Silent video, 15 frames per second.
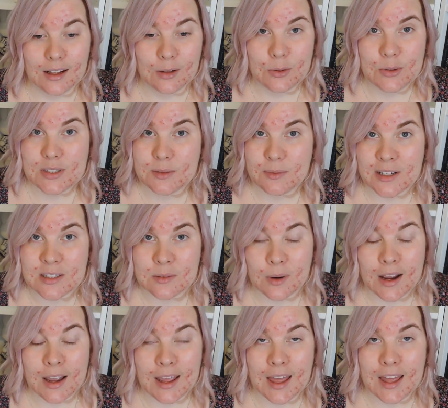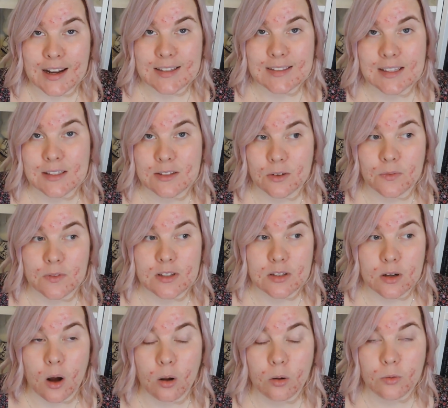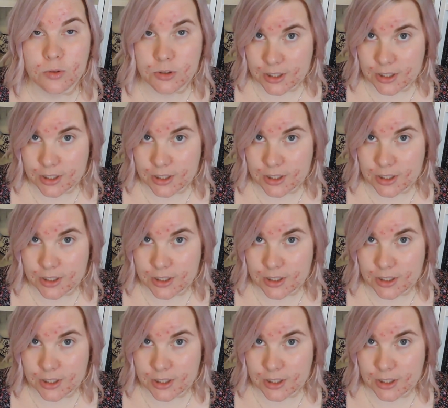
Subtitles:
Lucy runs away, and it sets off this whole